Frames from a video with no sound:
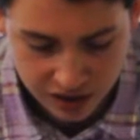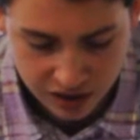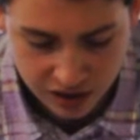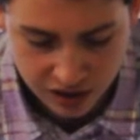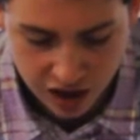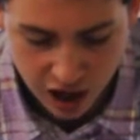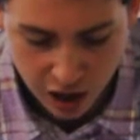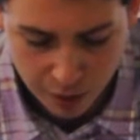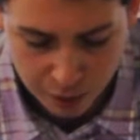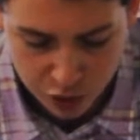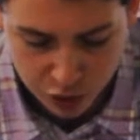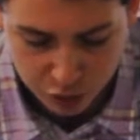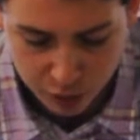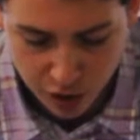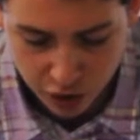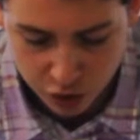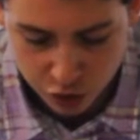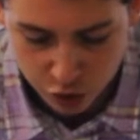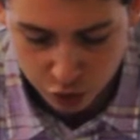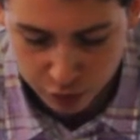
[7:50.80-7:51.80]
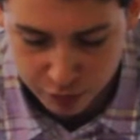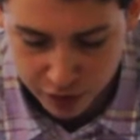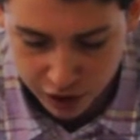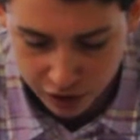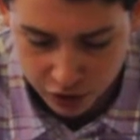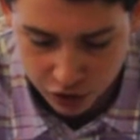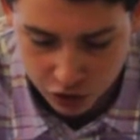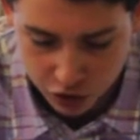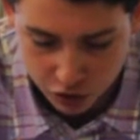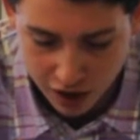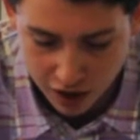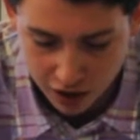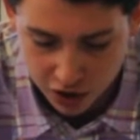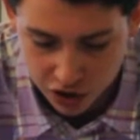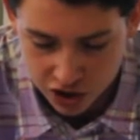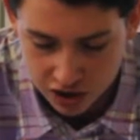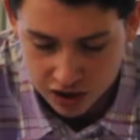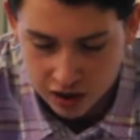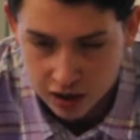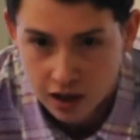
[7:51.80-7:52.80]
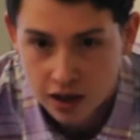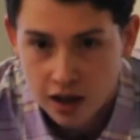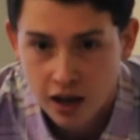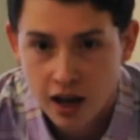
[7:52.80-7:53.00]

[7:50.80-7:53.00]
I said, the option models will build a strategy,